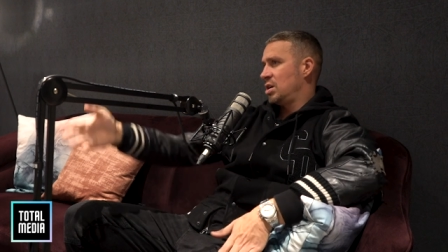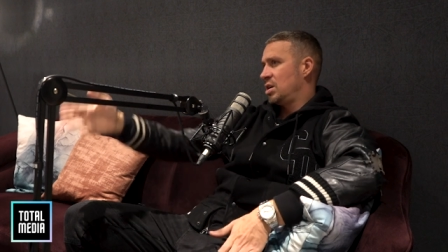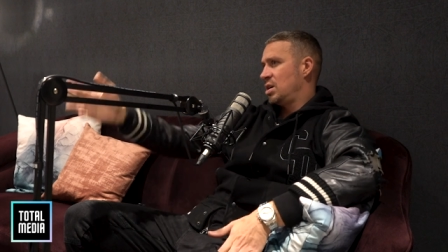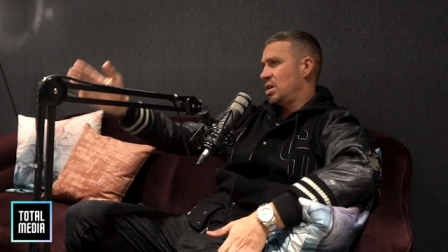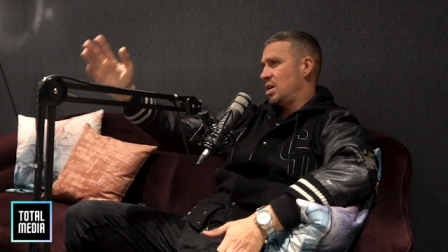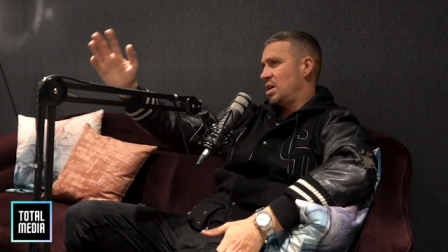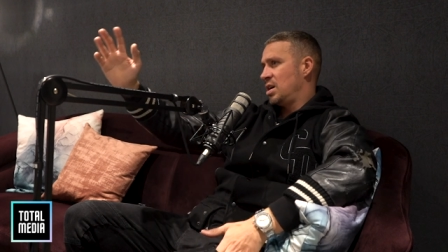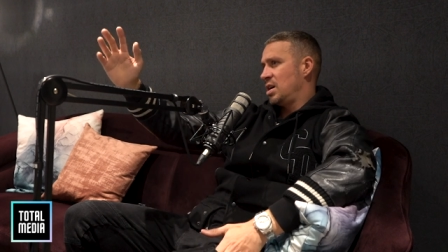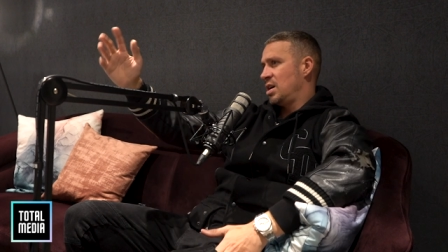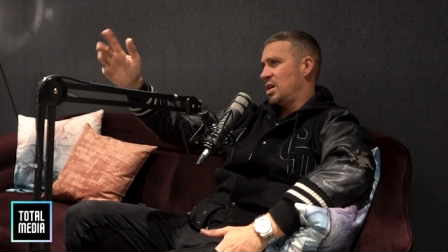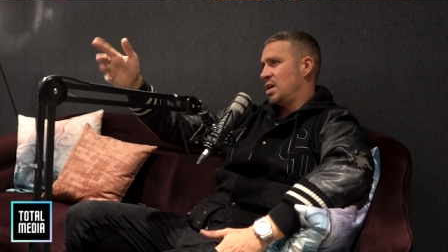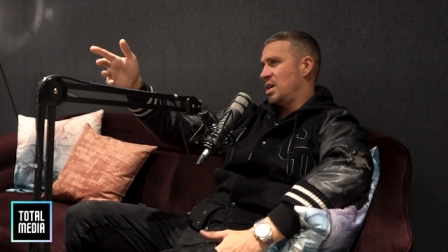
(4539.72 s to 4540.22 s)

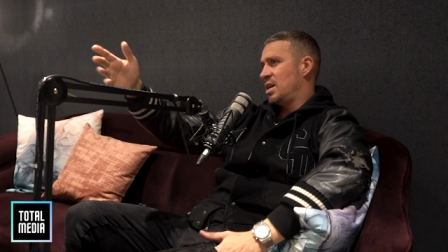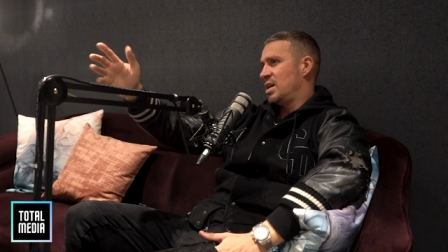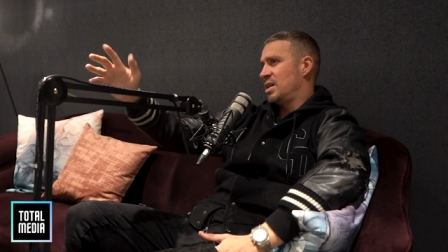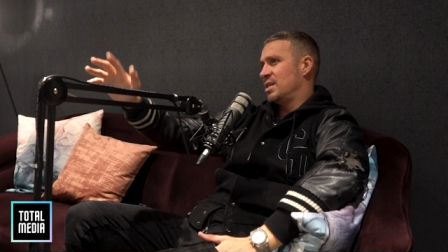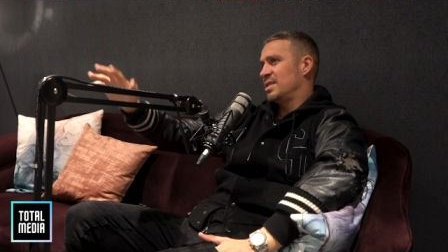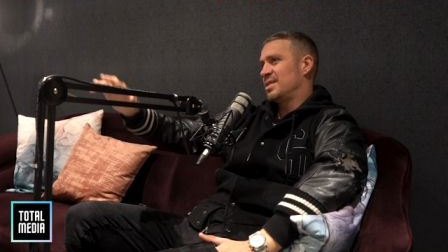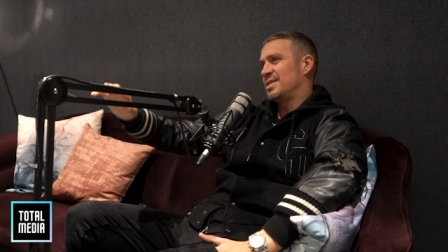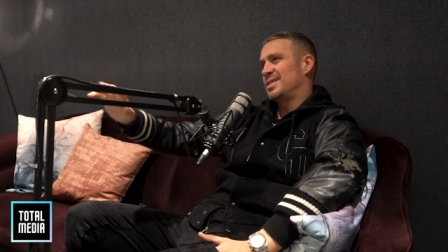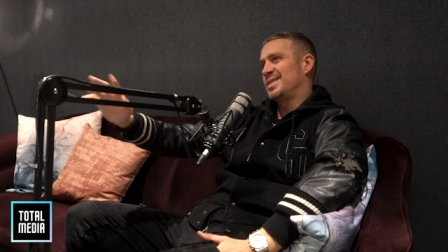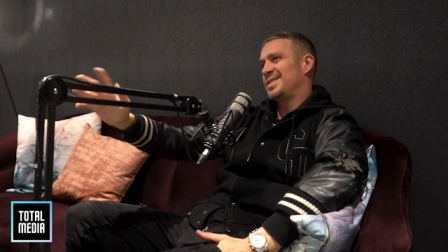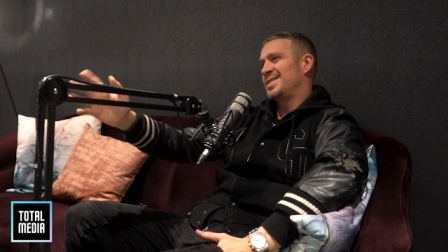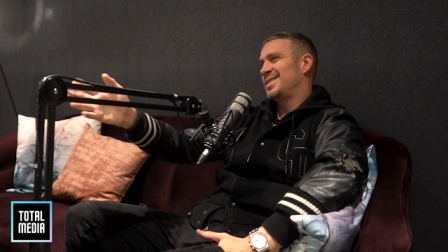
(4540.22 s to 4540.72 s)
Yeah. Uh,
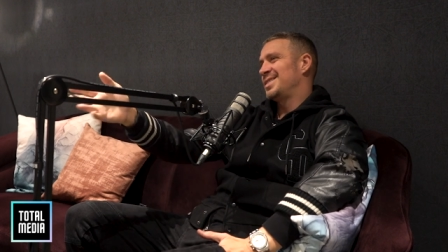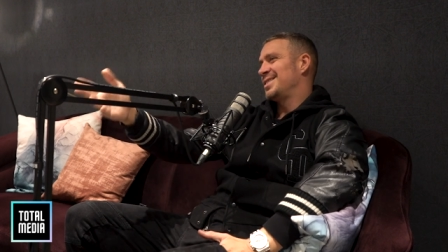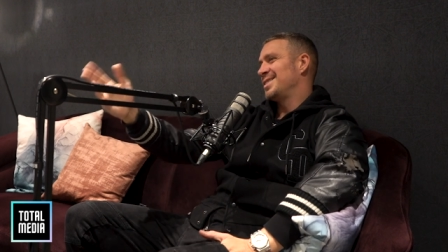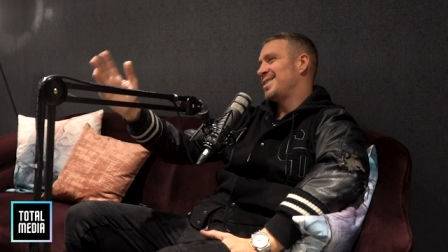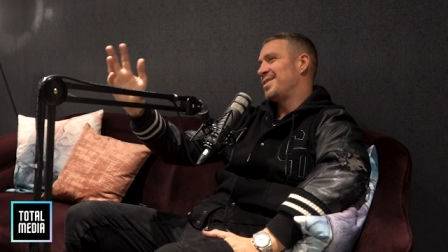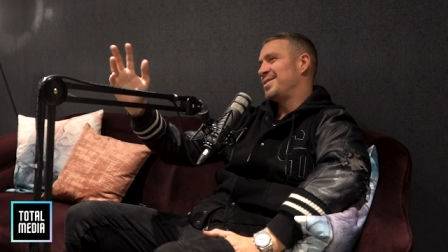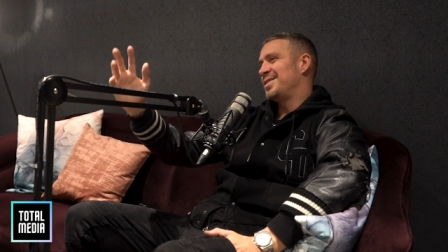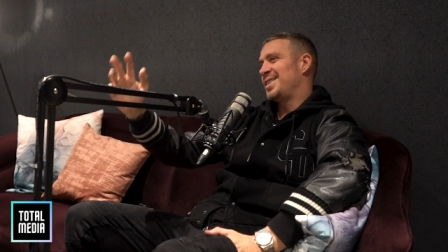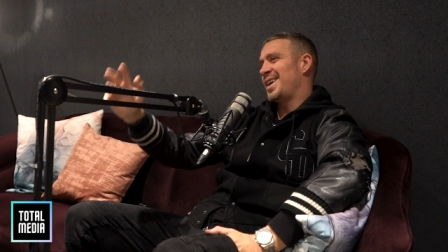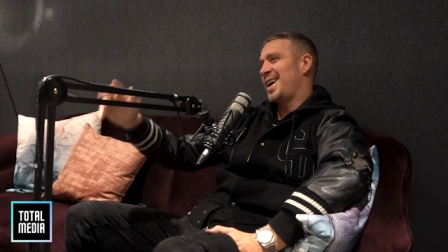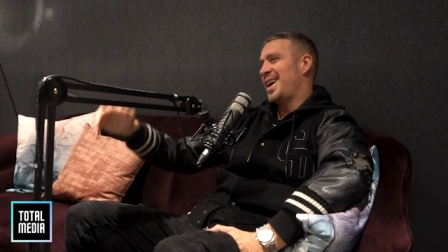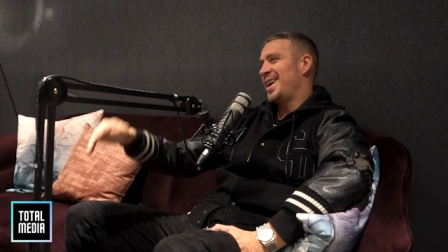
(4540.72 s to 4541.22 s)

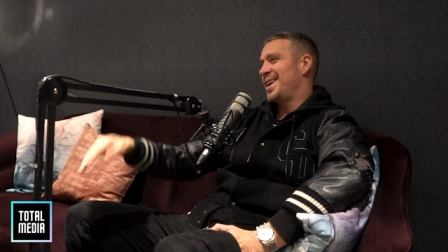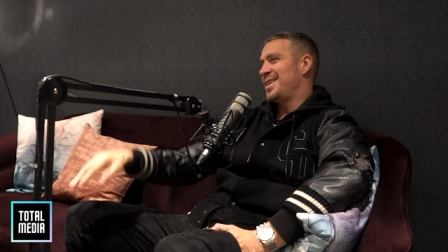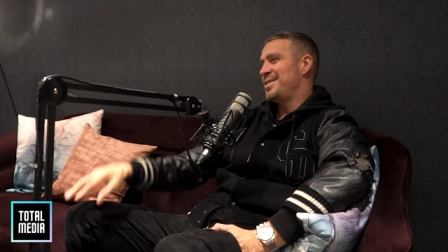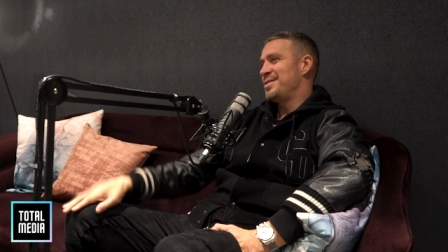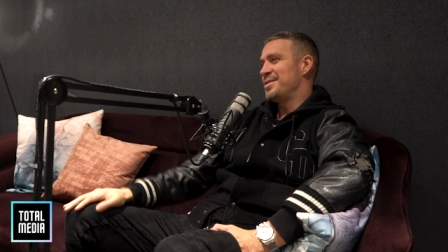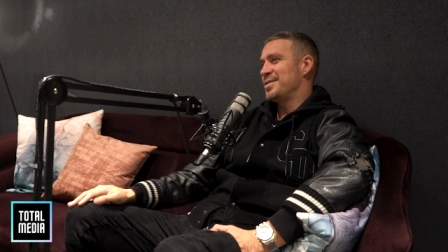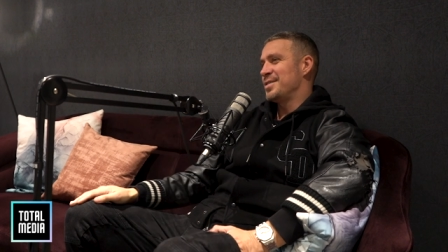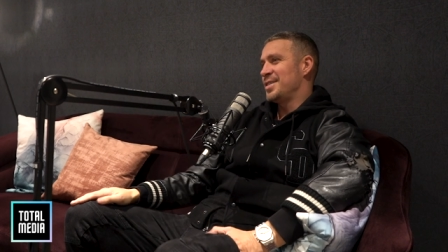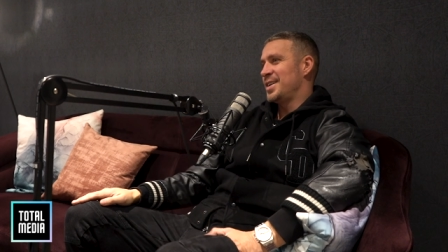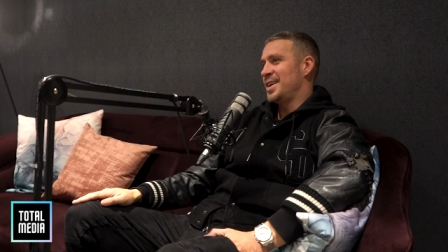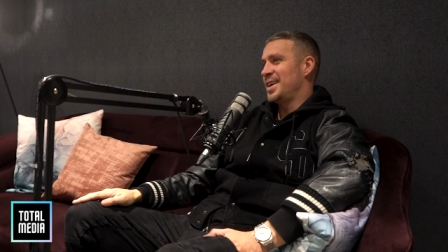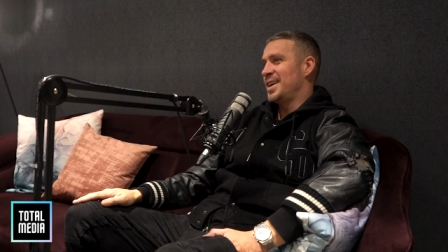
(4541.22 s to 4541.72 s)
off the
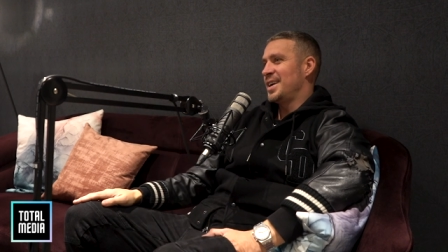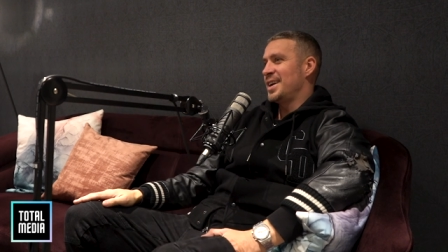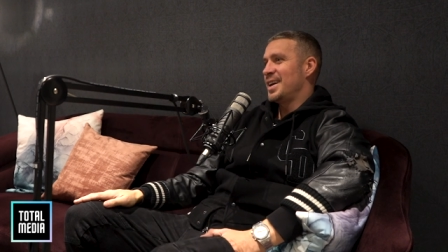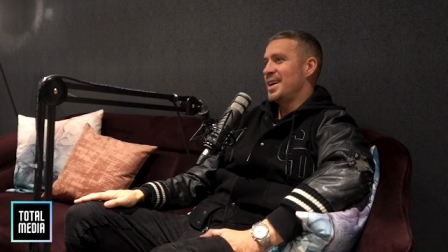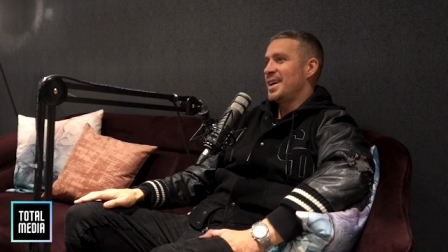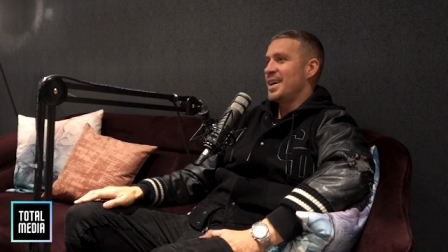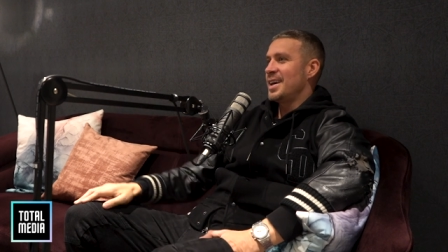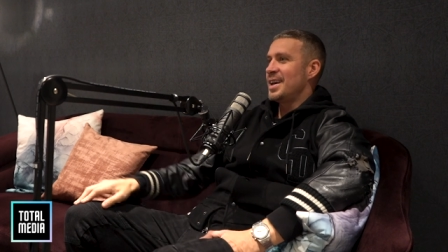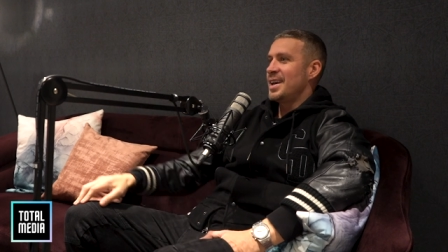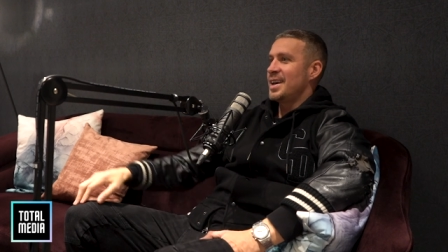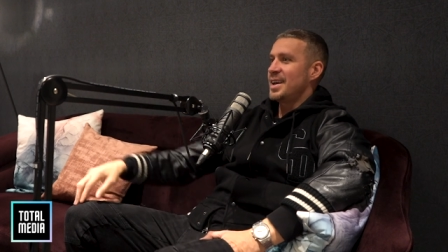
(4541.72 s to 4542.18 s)
A3. Yeah.